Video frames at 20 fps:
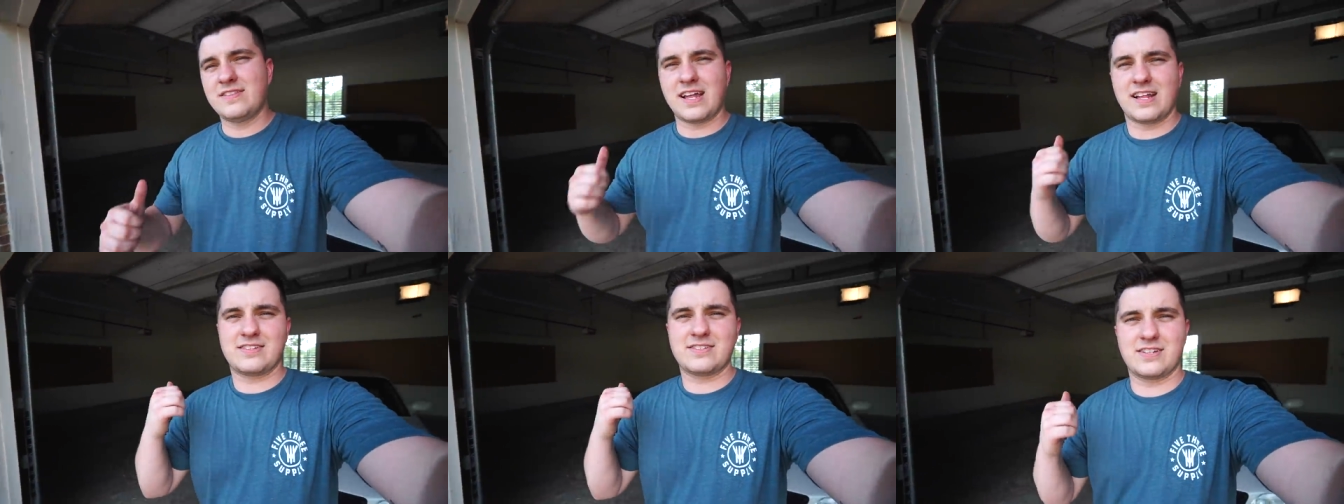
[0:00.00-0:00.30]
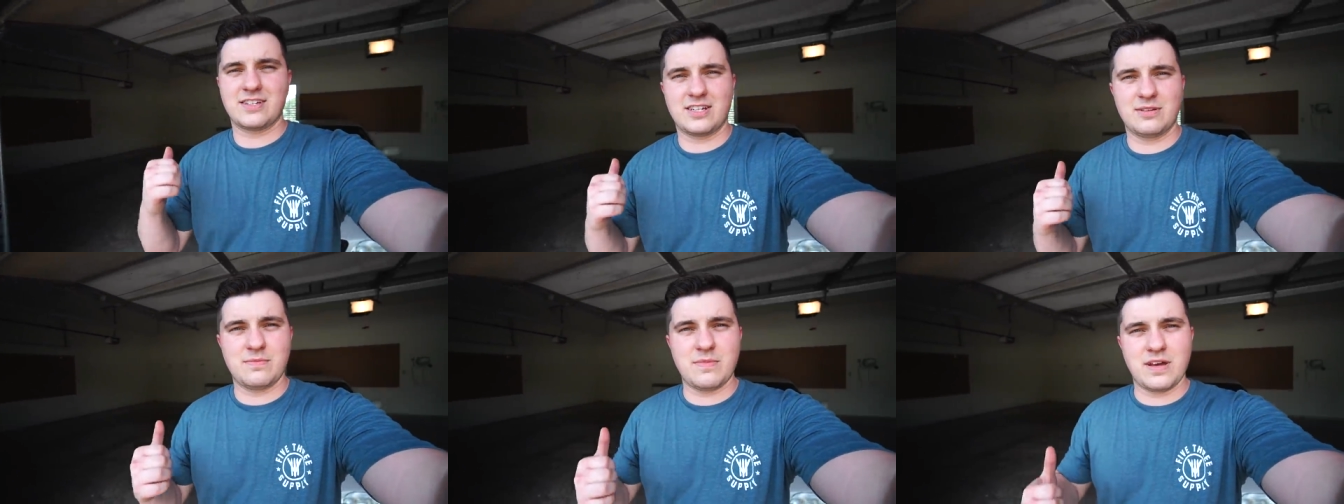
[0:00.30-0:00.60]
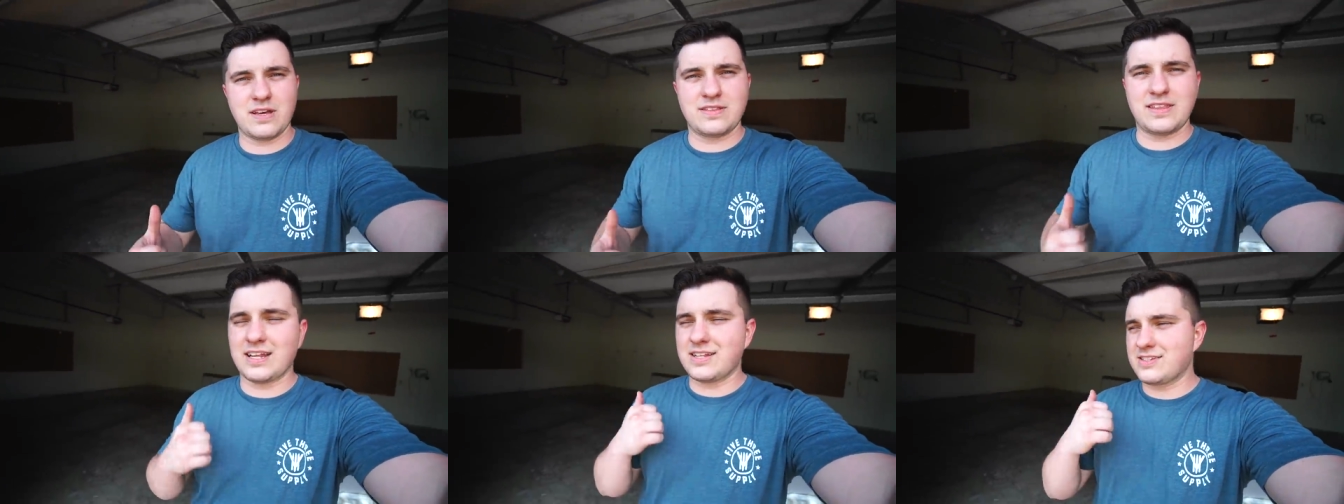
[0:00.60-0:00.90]
that's gonna
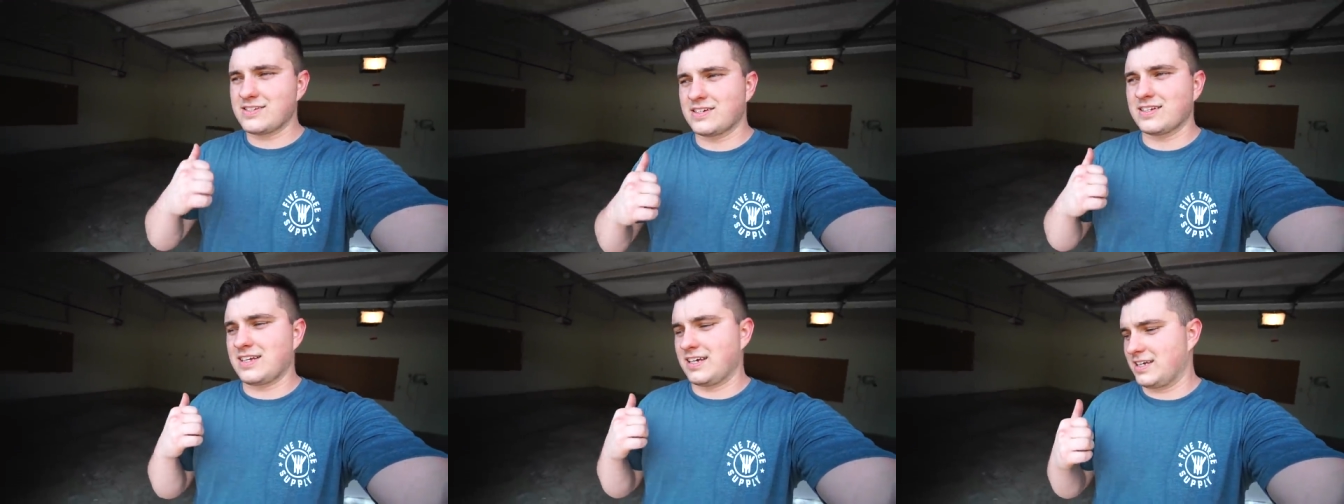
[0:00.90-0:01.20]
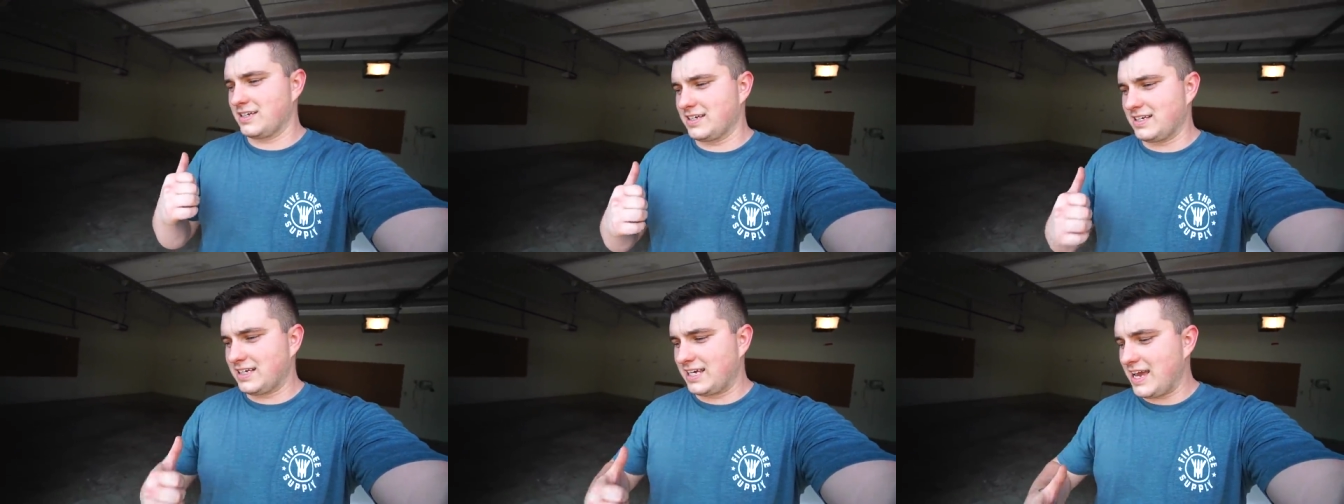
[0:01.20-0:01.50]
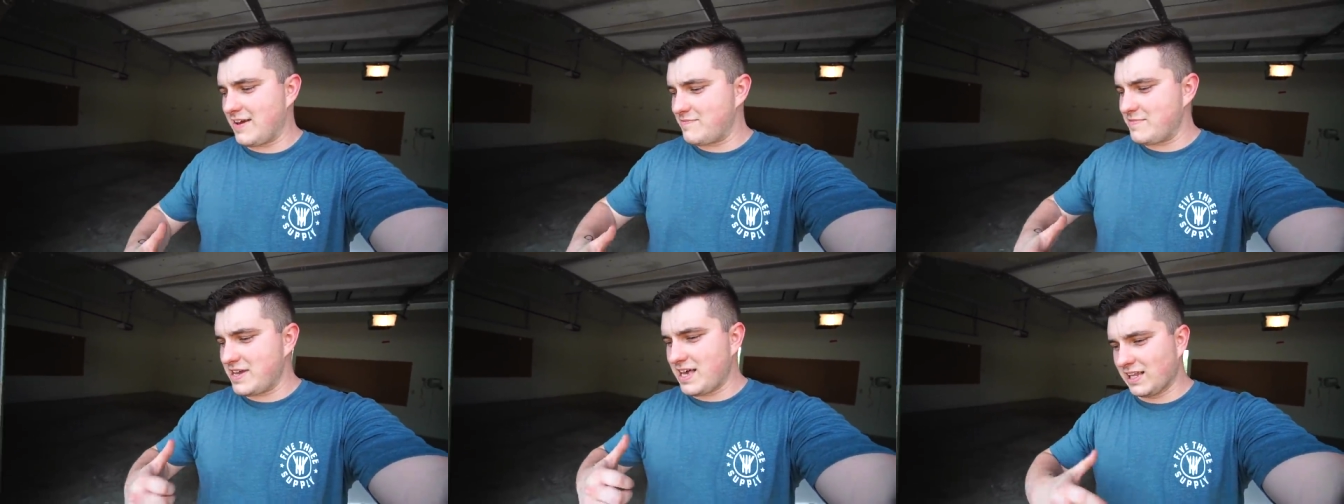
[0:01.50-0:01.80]
make, that's gonna
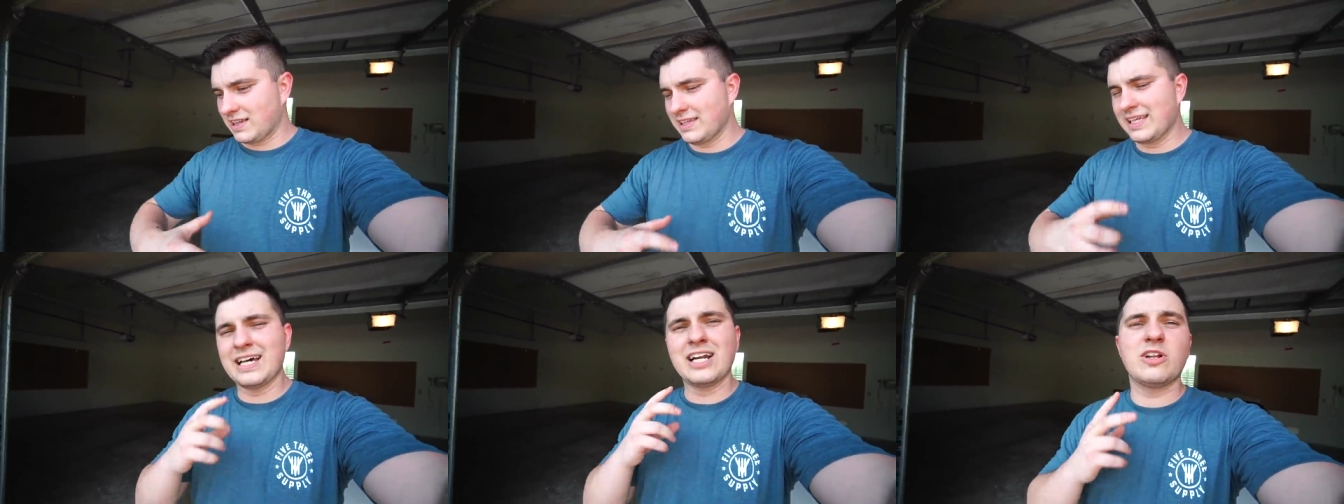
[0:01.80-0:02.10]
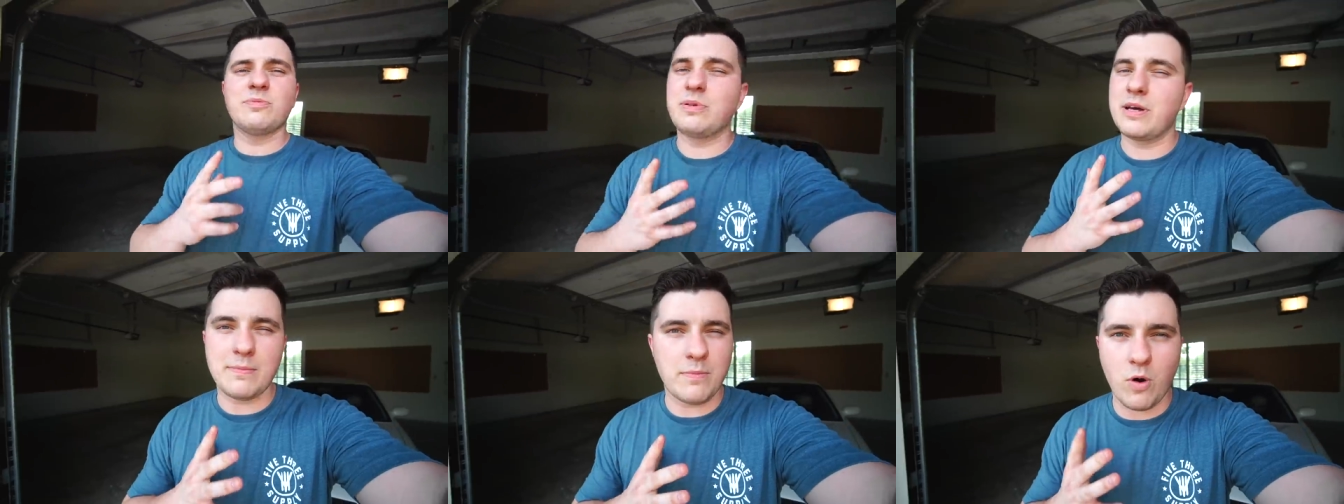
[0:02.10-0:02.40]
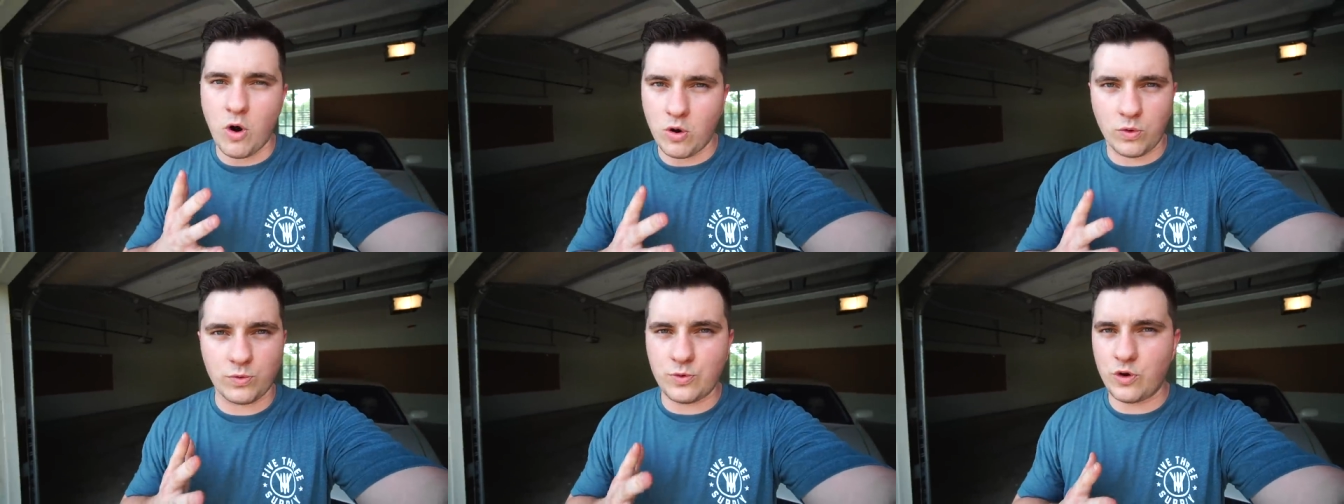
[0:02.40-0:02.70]
give me a little bit
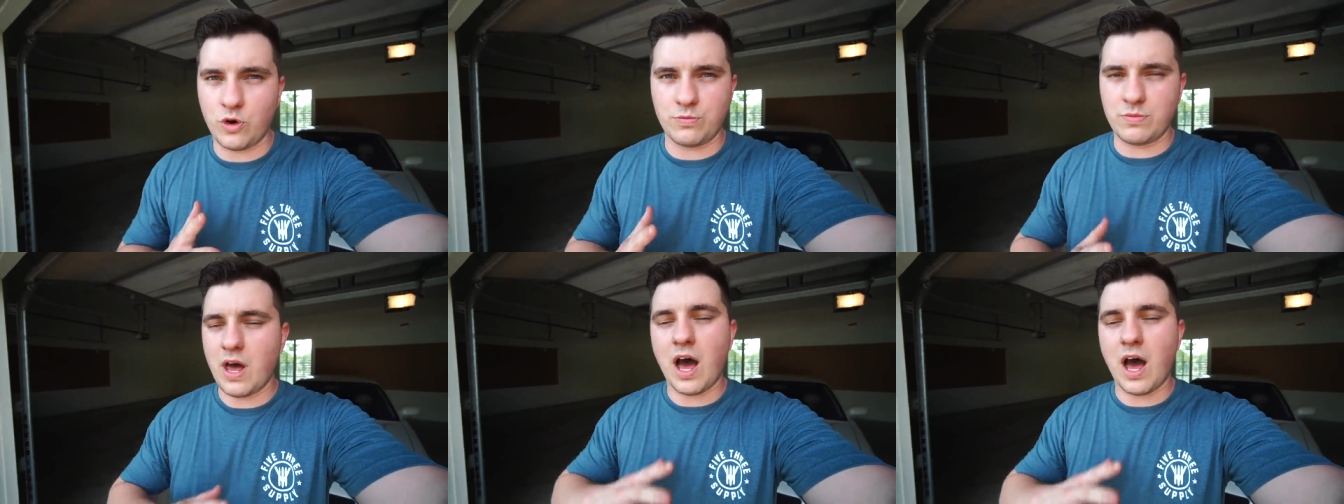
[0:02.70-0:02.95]
more room,